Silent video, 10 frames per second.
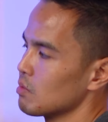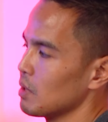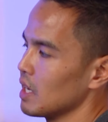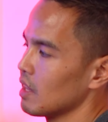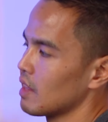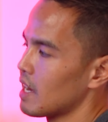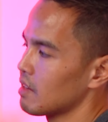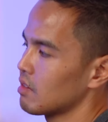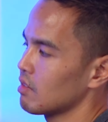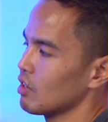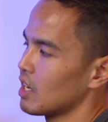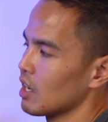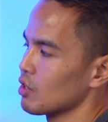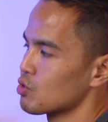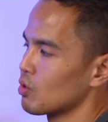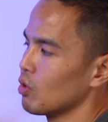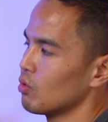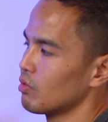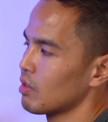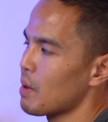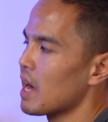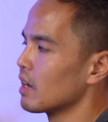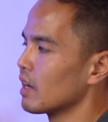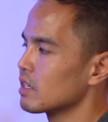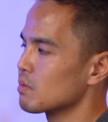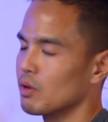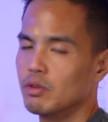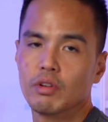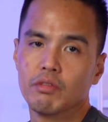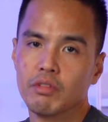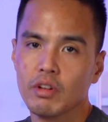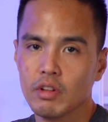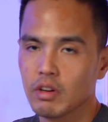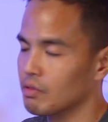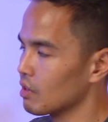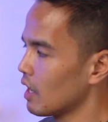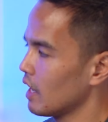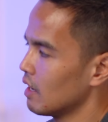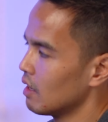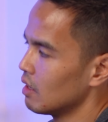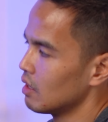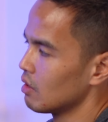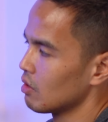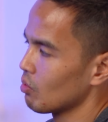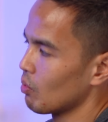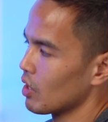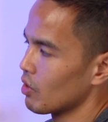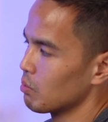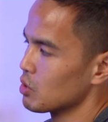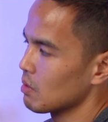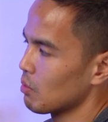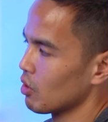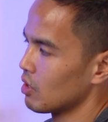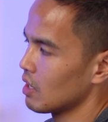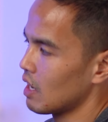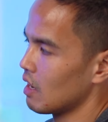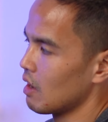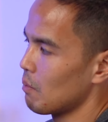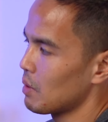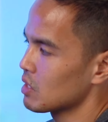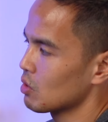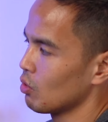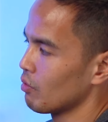to be that you can't control the pattern, I suppose, of the light while you're in music mode, but it's a cool